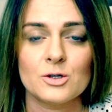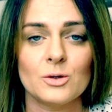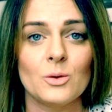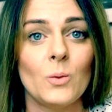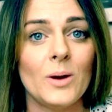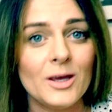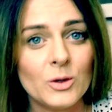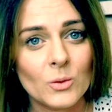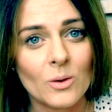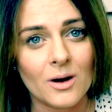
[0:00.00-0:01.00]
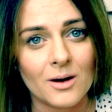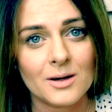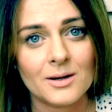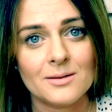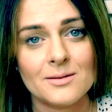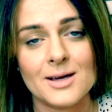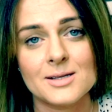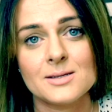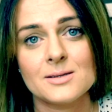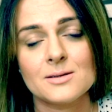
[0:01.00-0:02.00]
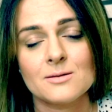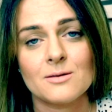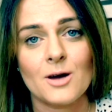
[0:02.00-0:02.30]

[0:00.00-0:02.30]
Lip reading: So the way you are, that's